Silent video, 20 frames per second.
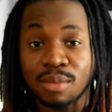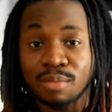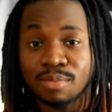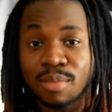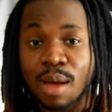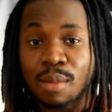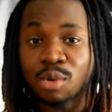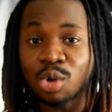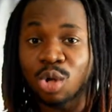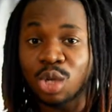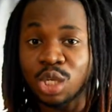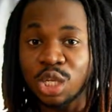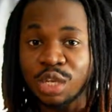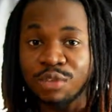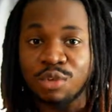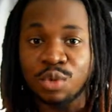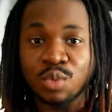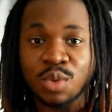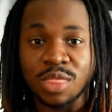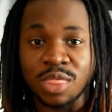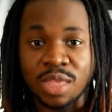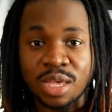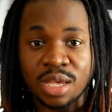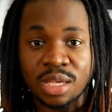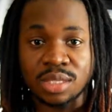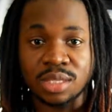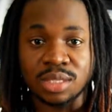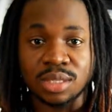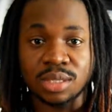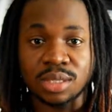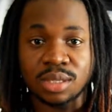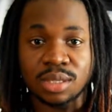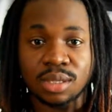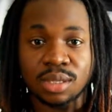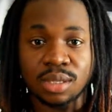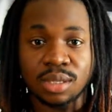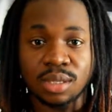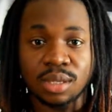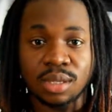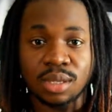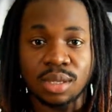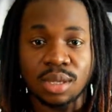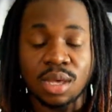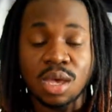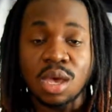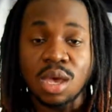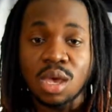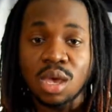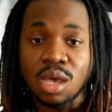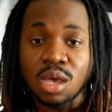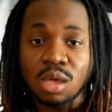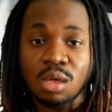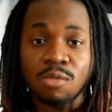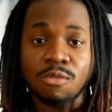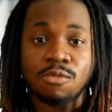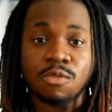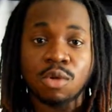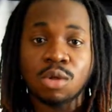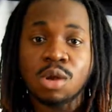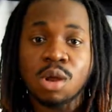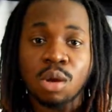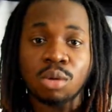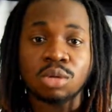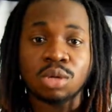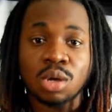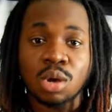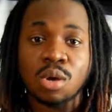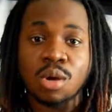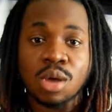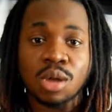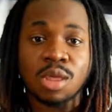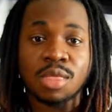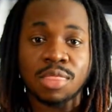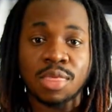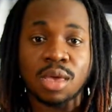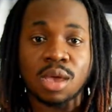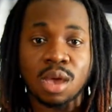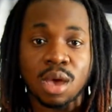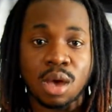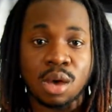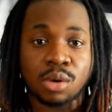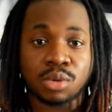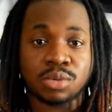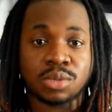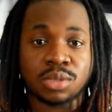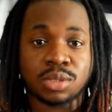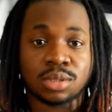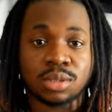So I'm going to leave you with this. If you don't know anything else,